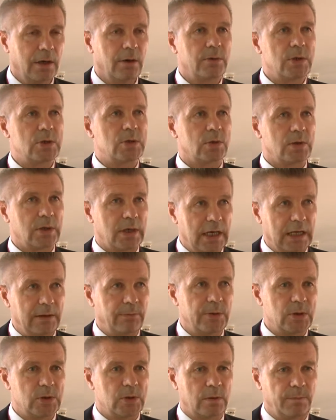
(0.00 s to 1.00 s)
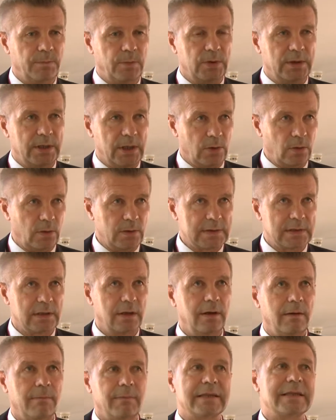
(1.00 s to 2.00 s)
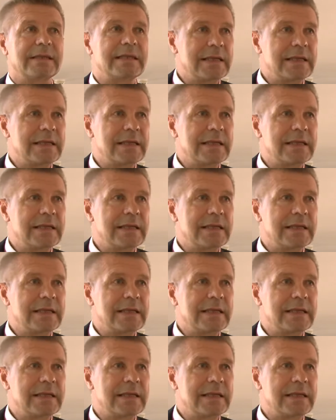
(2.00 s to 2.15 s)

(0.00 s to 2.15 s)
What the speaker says: we should help, we should put the rules, but